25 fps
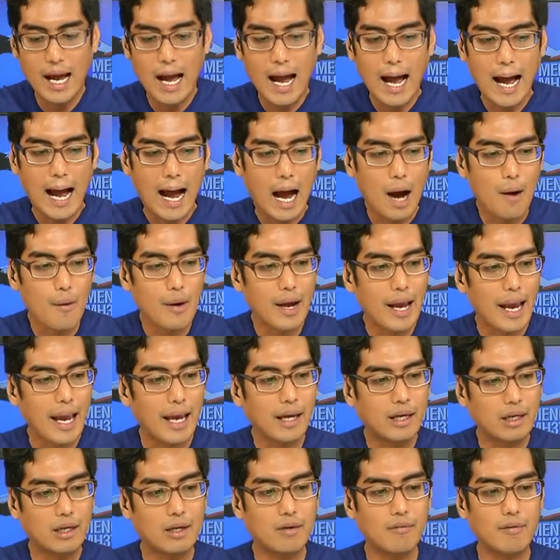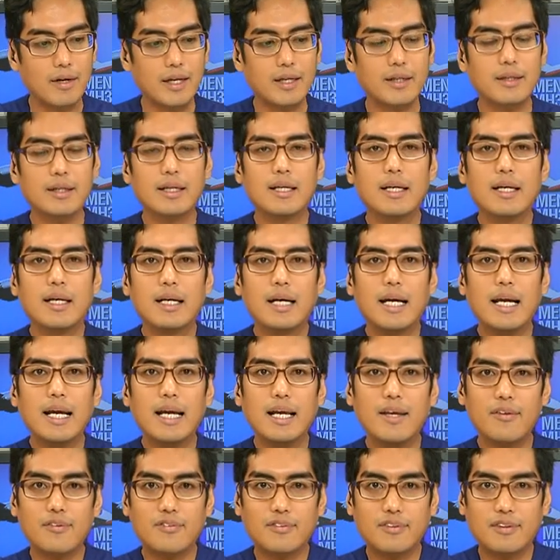How accurate
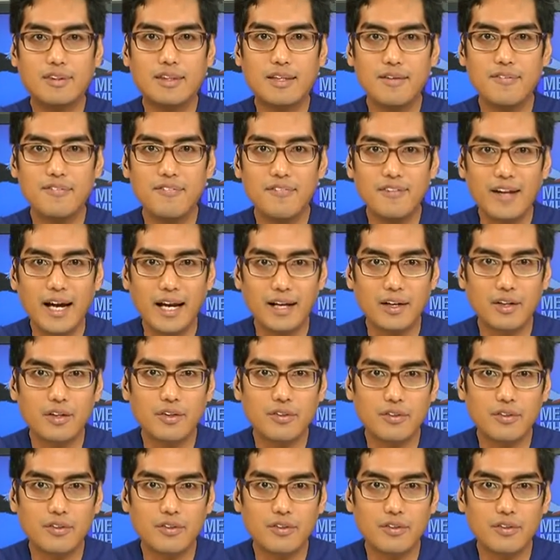is the flight